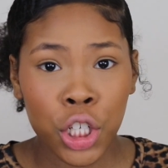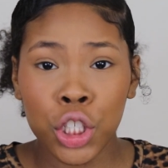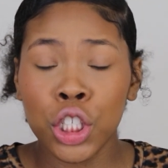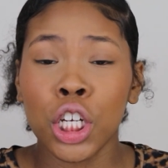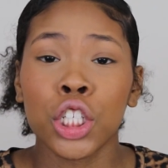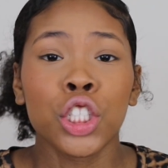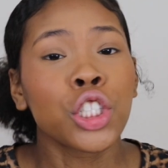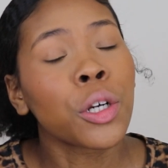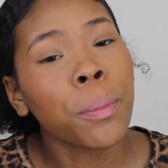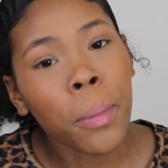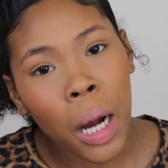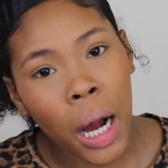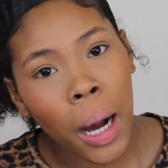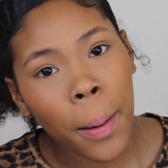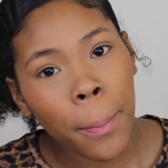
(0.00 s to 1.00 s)
Judge your
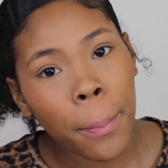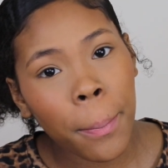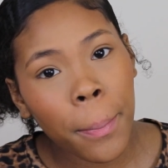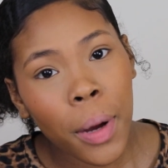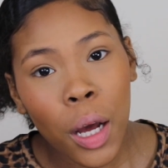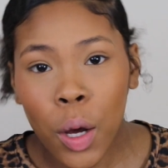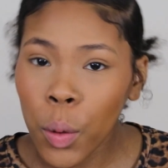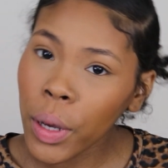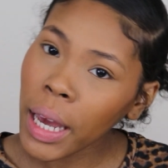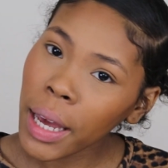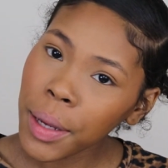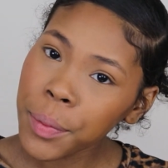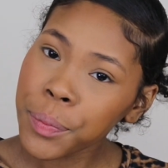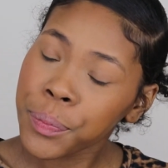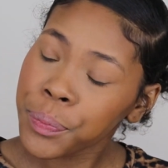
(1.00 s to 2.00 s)
mom, okay?